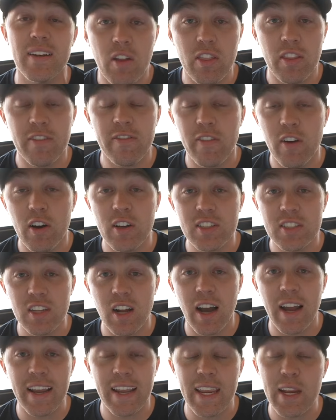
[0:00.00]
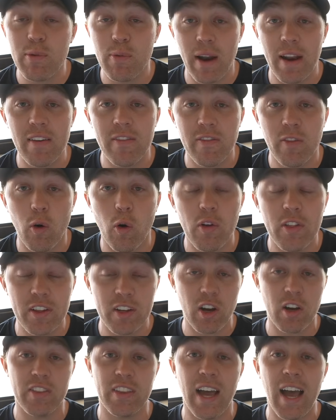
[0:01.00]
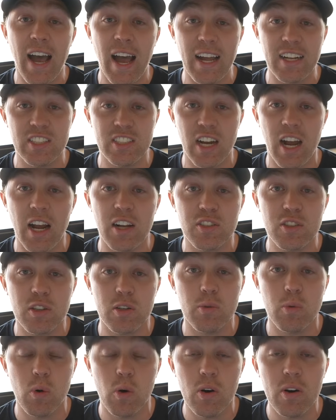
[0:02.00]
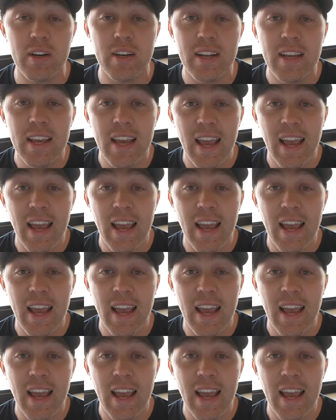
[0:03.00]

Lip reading: On the first night, he ran 4th and got the Hard Charger award.